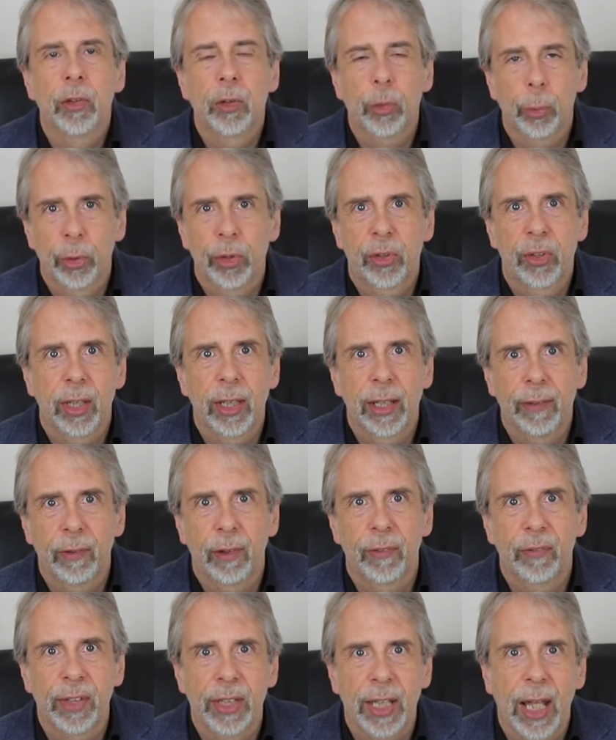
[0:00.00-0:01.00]
to
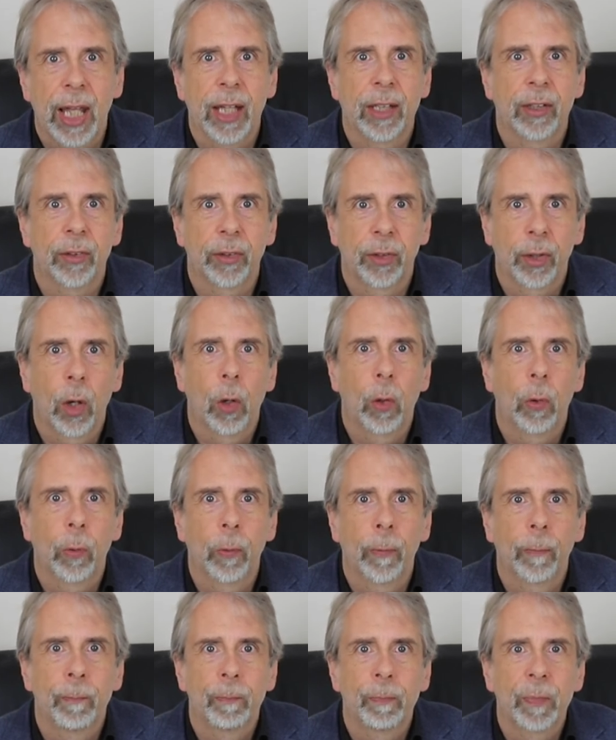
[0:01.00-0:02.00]
deliver the end
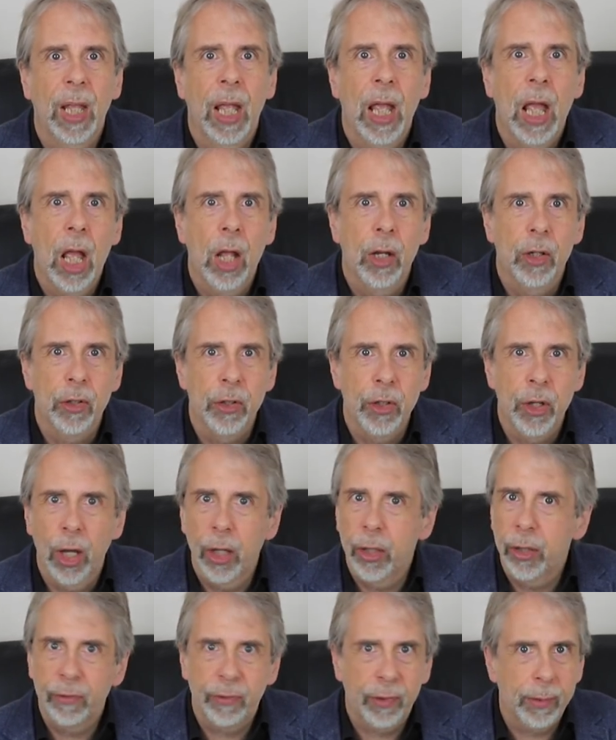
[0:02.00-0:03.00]
goal.
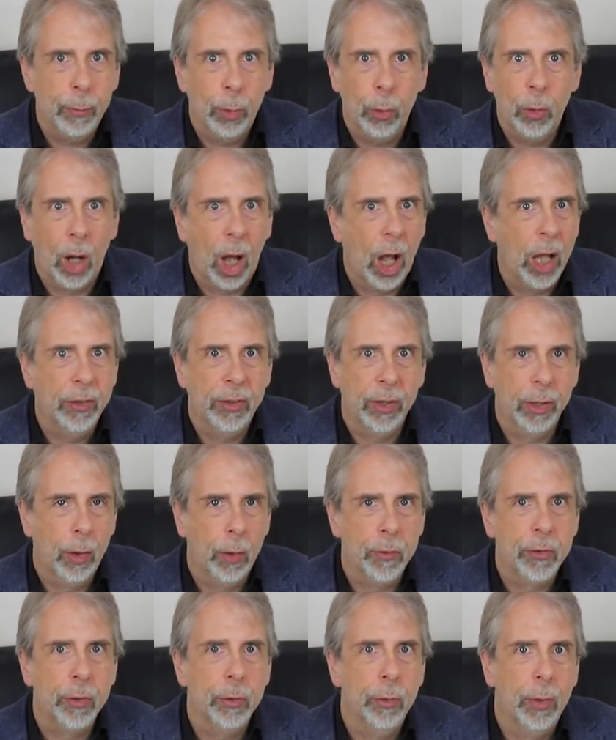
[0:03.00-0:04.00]
None of the more
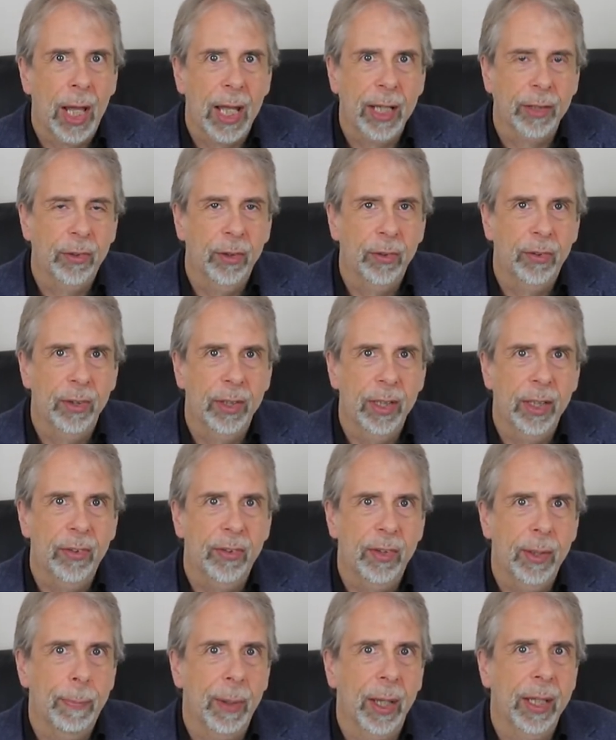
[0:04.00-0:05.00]
ideological actors in
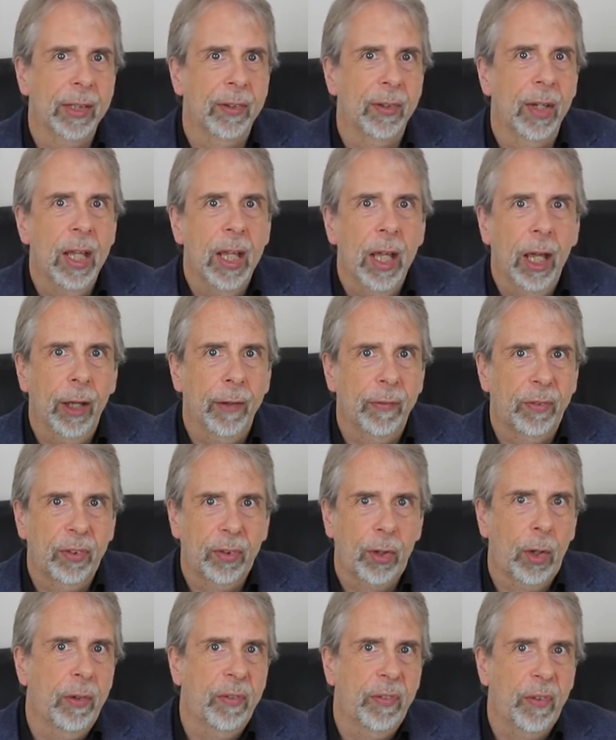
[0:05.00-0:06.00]
this debate have
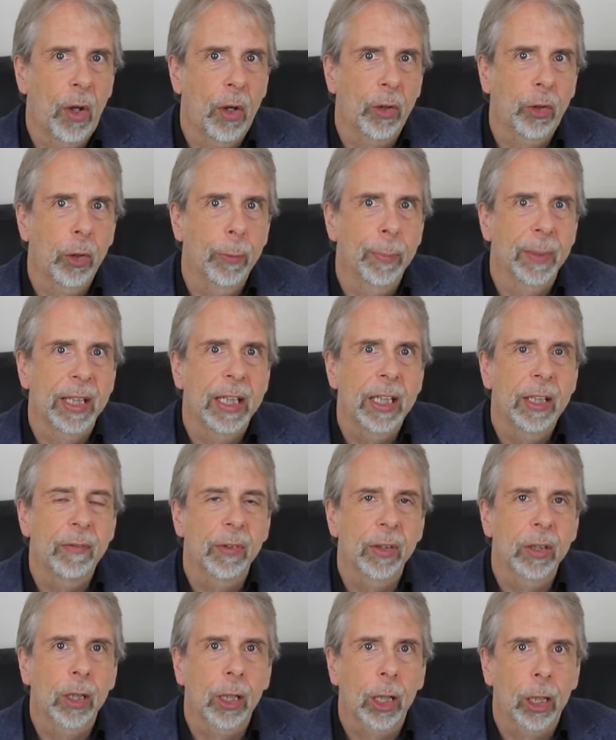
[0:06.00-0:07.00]
so far come
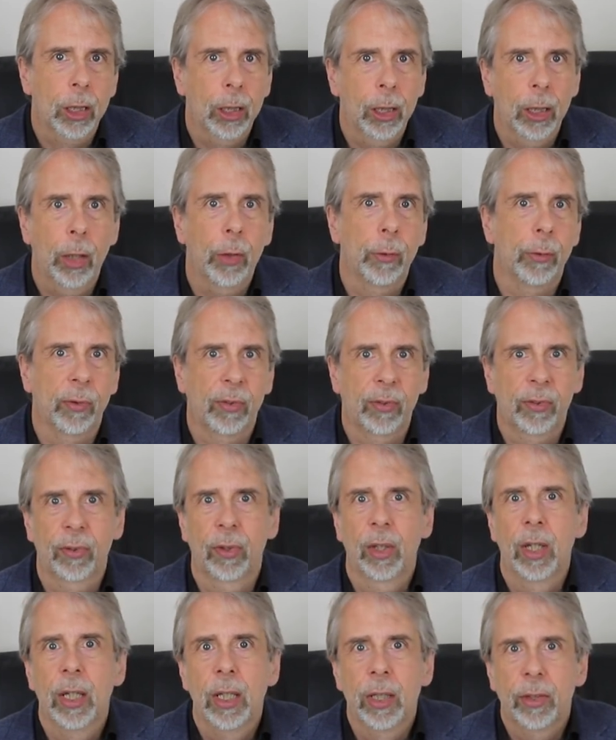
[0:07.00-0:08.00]
even
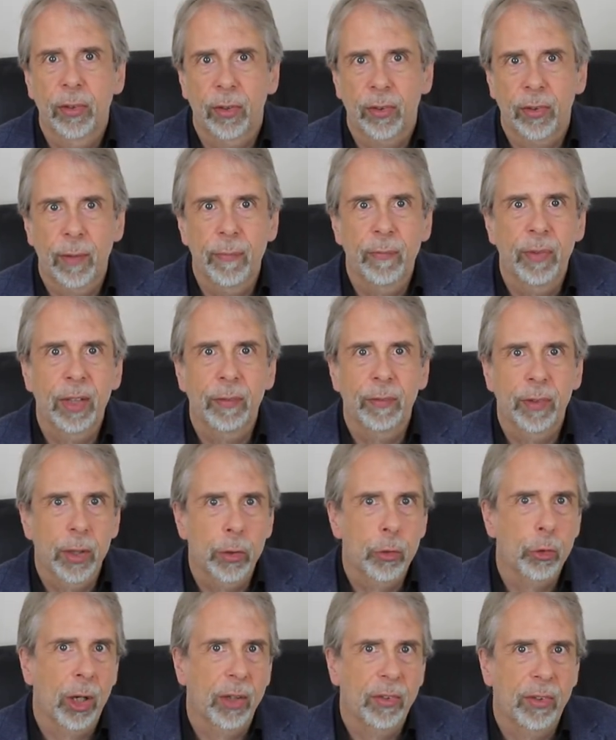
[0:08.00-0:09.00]
close to something that
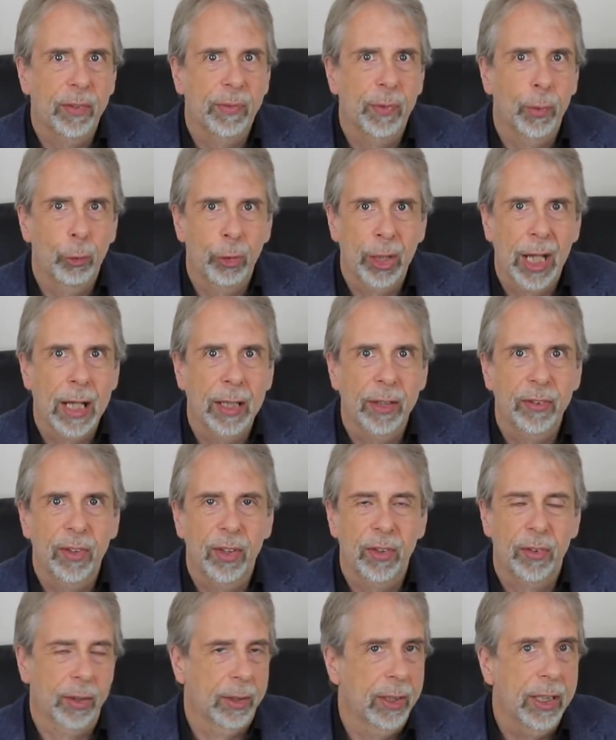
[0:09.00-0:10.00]
addresses the
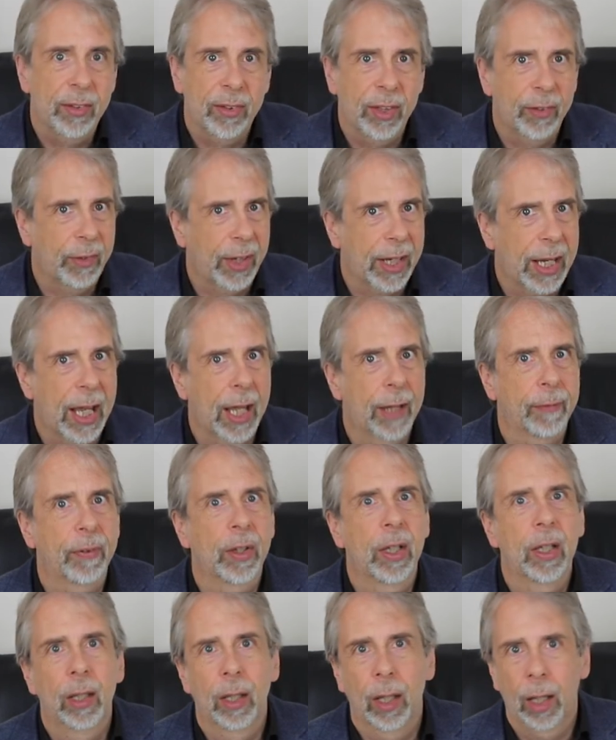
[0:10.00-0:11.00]
realities. At least if they
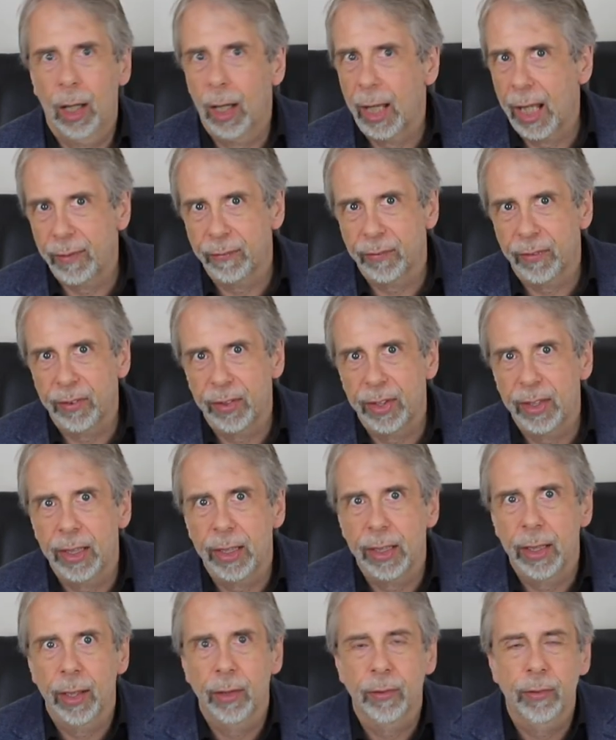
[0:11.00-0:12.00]
have, I haven't seen
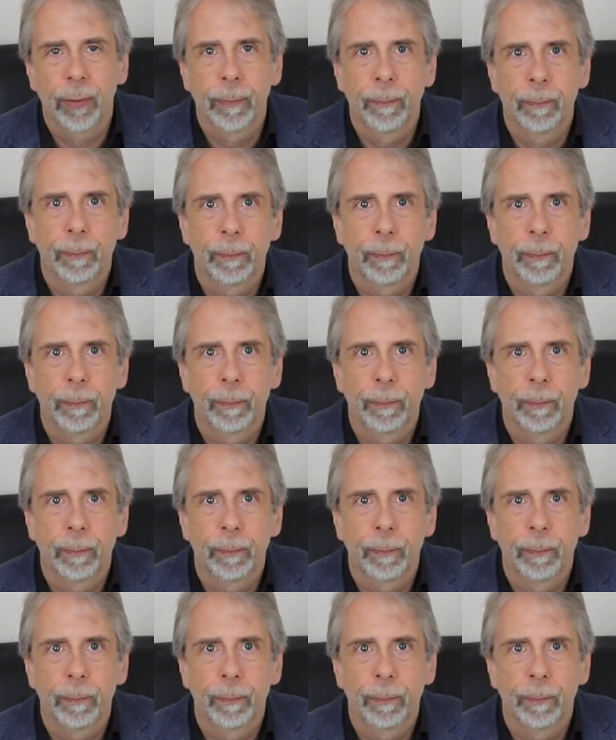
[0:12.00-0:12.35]
it yet.